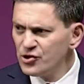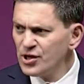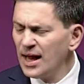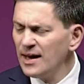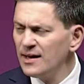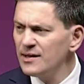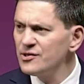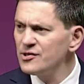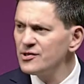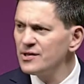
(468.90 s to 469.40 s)

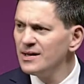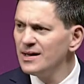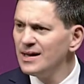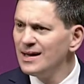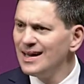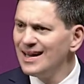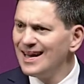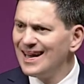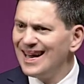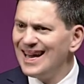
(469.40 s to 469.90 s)
challenge
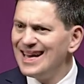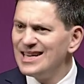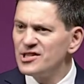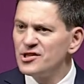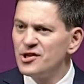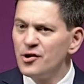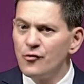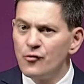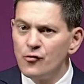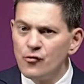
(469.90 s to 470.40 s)

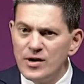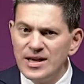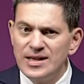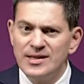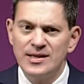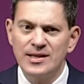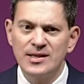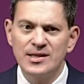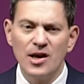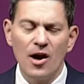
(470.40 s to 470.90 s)
it's that
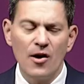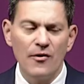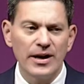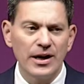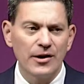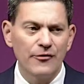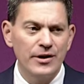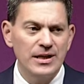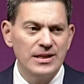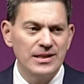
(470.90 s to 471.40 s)
risks are
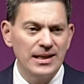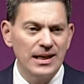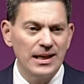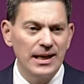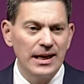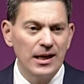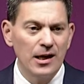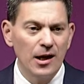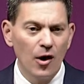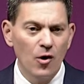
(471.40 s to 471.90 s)

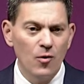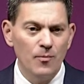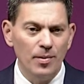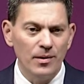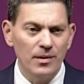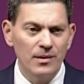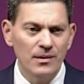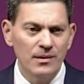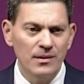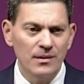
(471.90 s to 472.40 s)
increasingly
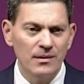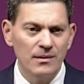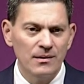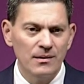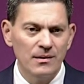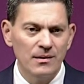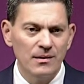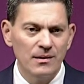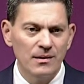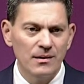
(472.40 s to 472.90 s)
global,
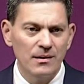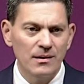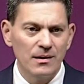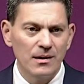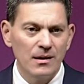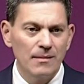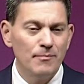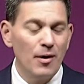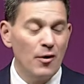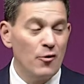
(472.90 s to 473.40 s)

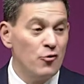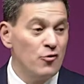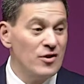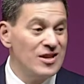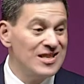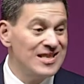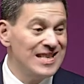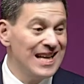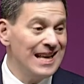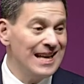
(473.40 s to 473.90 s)
but
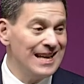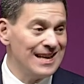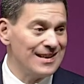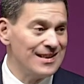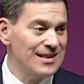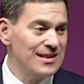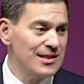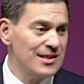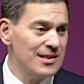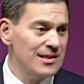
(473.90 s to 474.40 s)

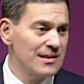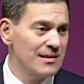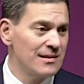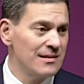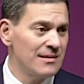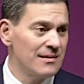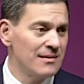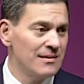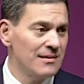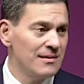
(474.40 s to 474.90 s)
resilience
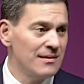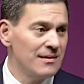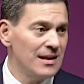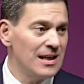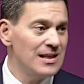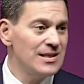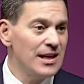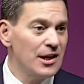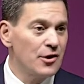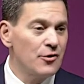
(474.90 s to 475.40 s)

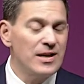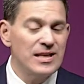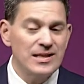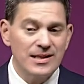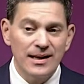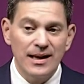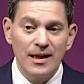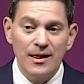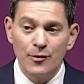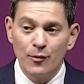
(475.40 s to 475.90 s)
is
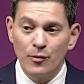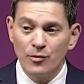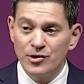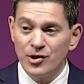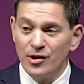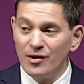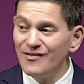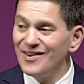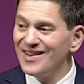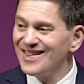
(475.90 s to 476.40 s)
increasingly
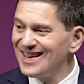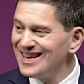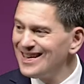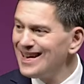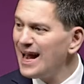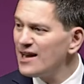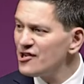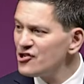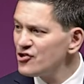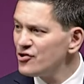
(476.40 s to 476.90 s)
thought of at the
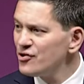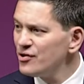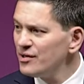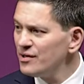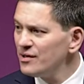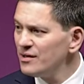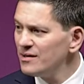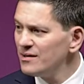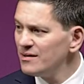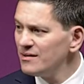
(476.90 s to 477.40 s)

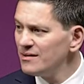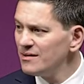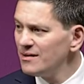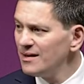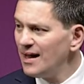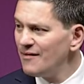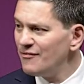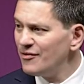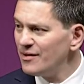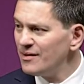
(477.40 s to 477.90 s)
national
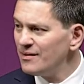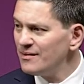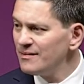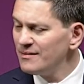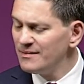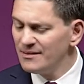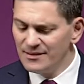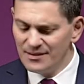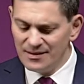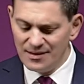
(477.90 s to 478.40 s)
level.
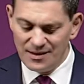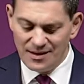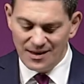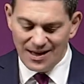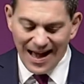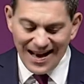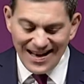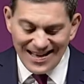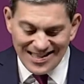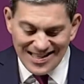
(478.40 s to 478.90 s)

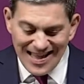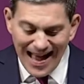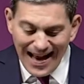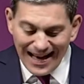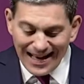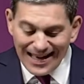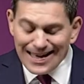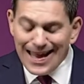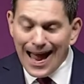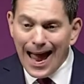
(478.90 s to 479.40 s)
And it's
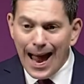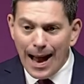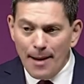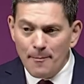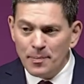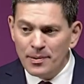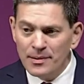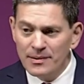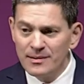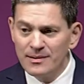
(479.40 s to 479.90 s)
that
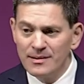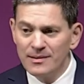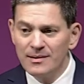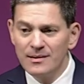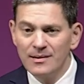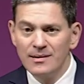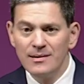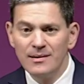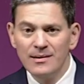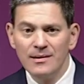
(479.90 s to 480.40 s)
gap
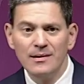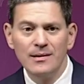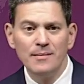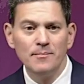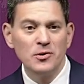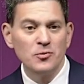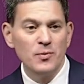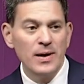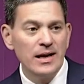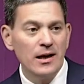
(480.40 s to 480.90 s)

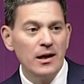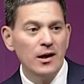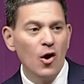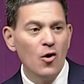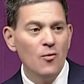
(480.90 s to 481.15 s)
between